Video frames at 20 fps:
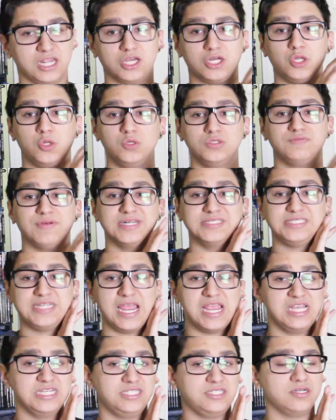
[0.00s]
includes
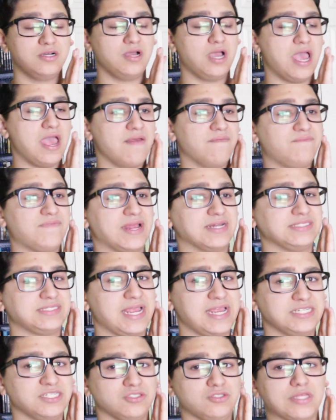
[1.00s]
Fantasia and
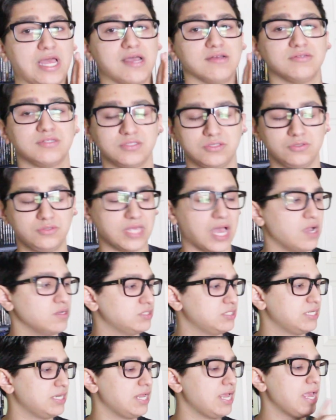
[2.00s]
Fantasia
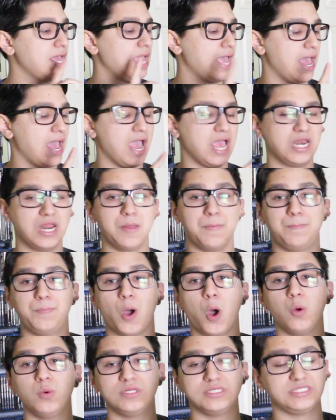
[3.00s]
2000, and a
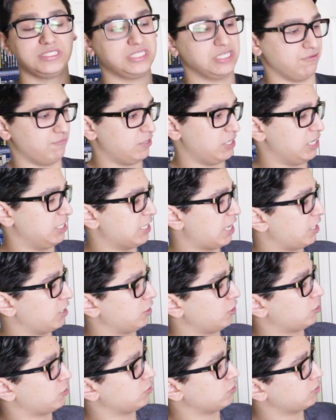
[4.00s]
bonus DVD
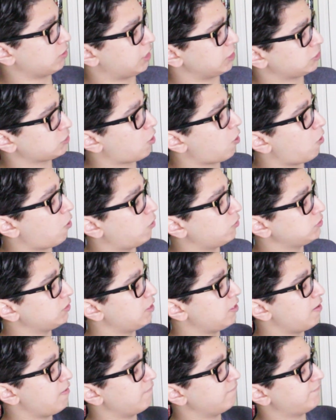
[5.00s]
that I call
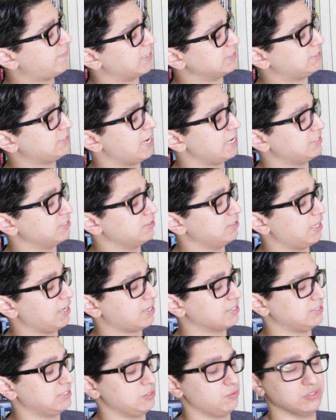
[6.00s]
Fantasia
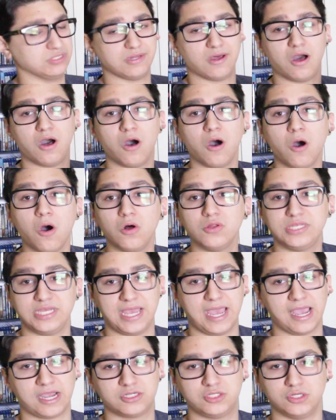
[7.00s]
Legacy with all
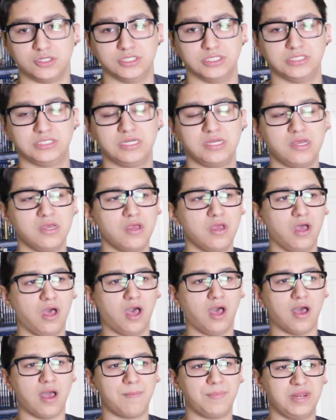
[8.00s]
the extras.
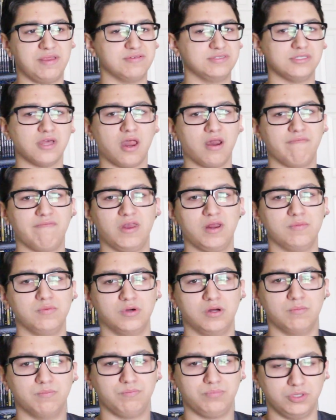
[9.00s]
I believe it's not available
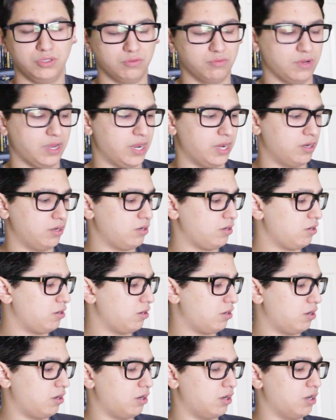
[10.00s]
on Blu-ray.
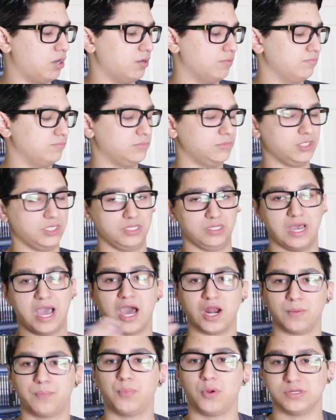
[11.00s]
The
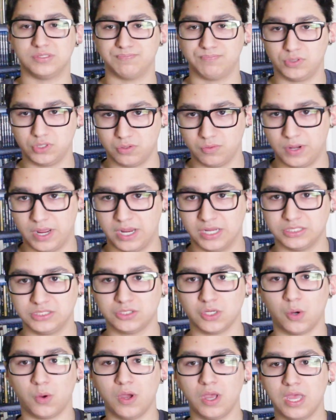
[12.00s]
out of print Blu-ray.
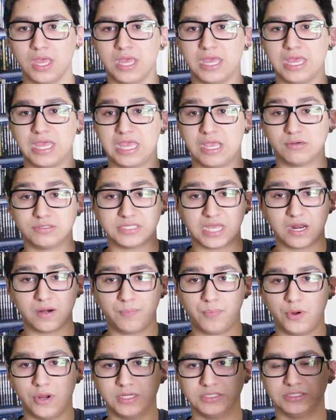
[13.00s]
So it was out
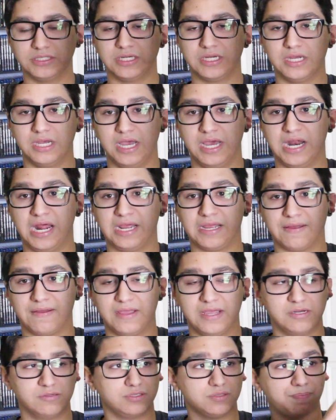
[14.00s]
of print, and
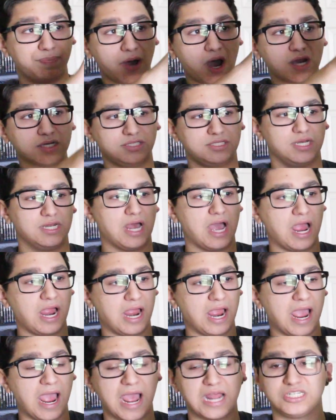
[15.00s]
it was a box set. I
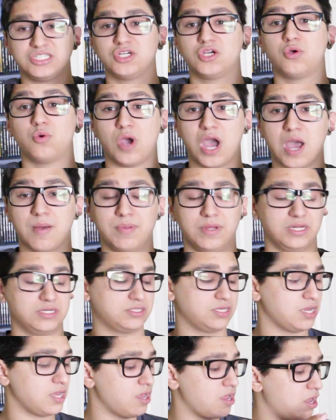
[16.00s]
had to grab
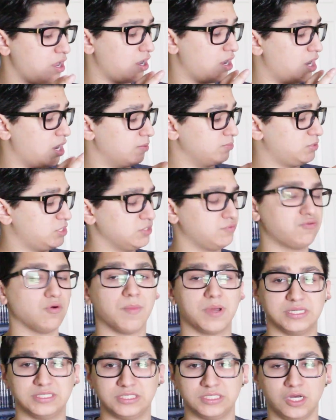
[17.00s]
it just for
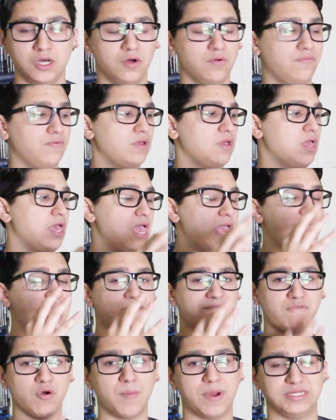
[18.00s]
myself
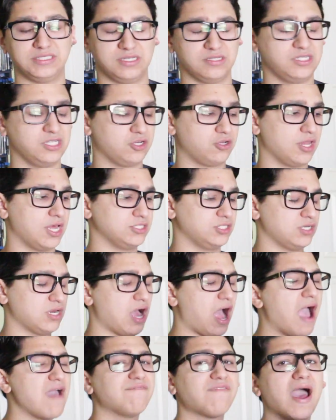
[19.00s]
and for my Disney collection.
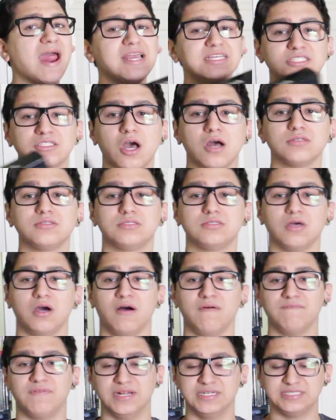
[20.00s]
I finally saw
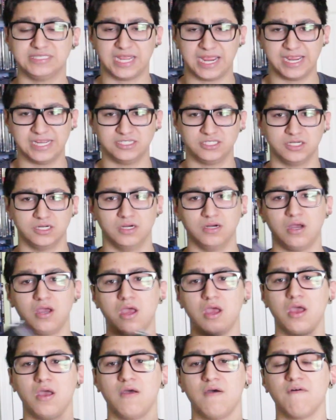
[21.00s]
Fantasia
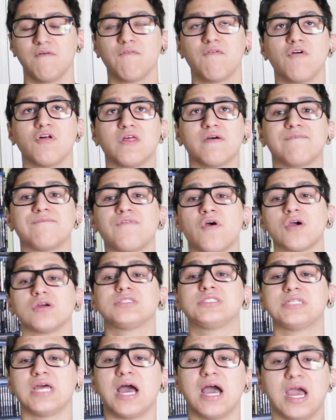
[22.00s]
for the
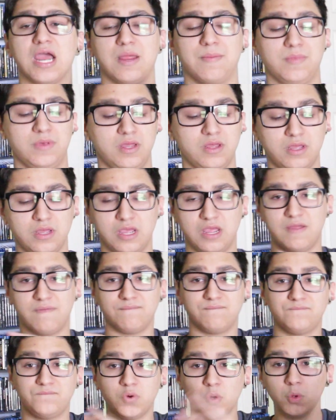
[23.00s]
first time
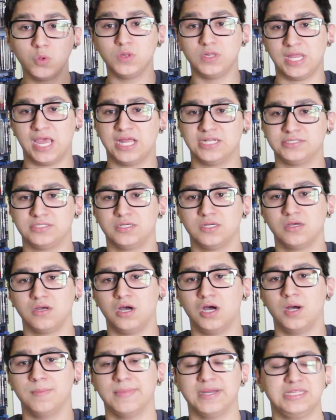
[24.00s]
in full length.
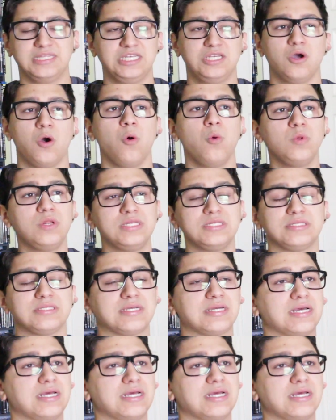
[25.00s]
The only